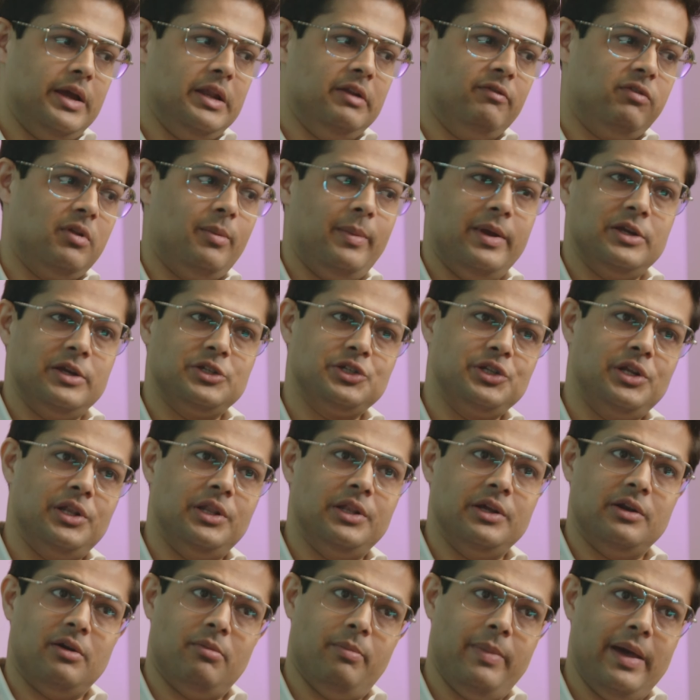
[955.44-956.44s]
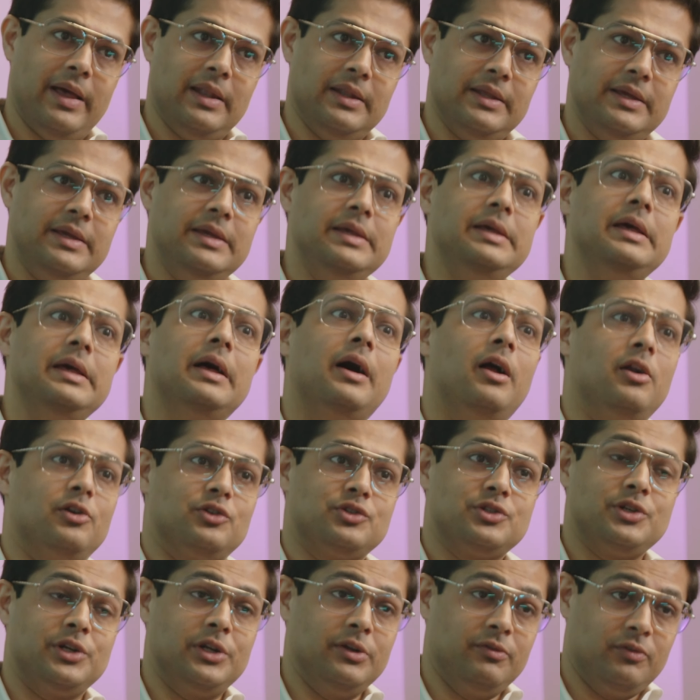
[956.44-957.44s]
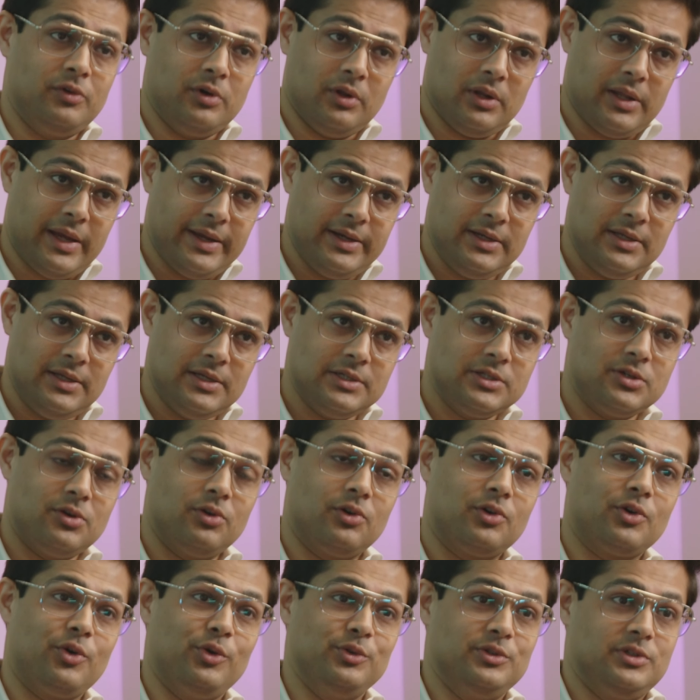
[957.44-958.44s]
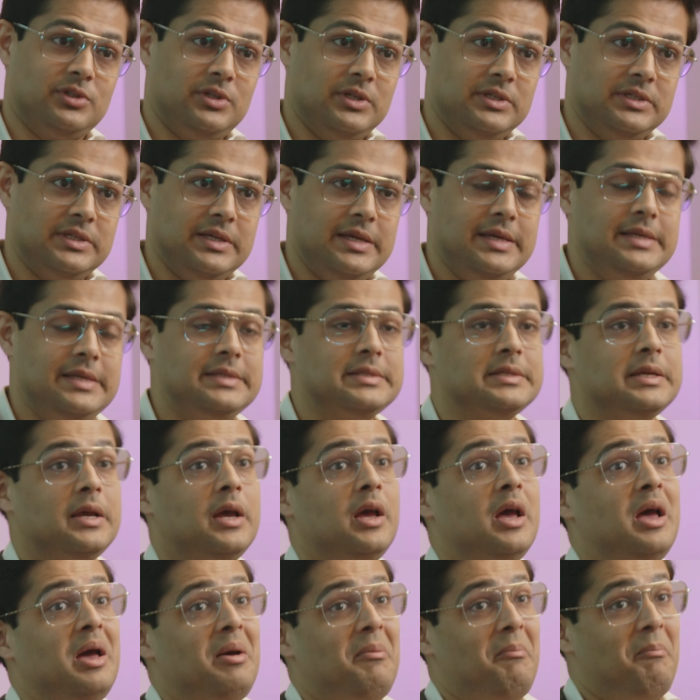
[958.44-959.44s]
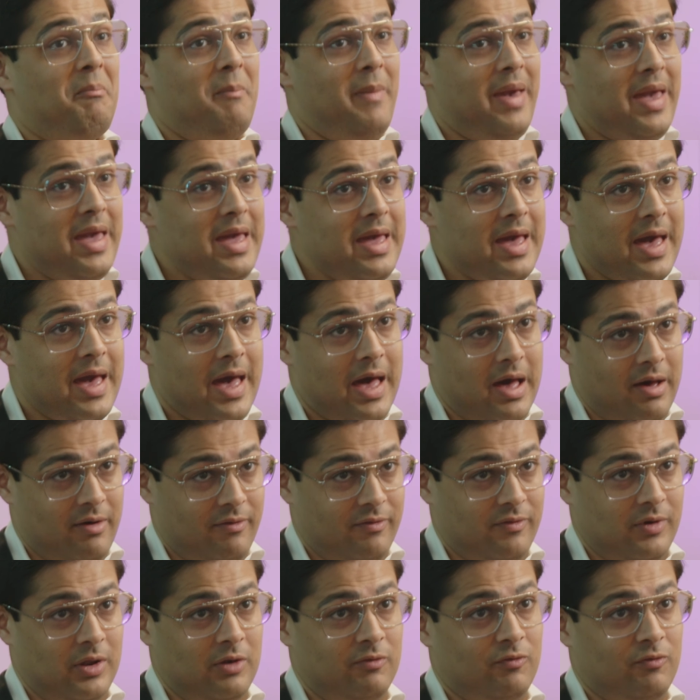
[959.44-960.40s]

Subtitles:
inflammation in their belly, ulcerative colitis or Crohn's disease, may have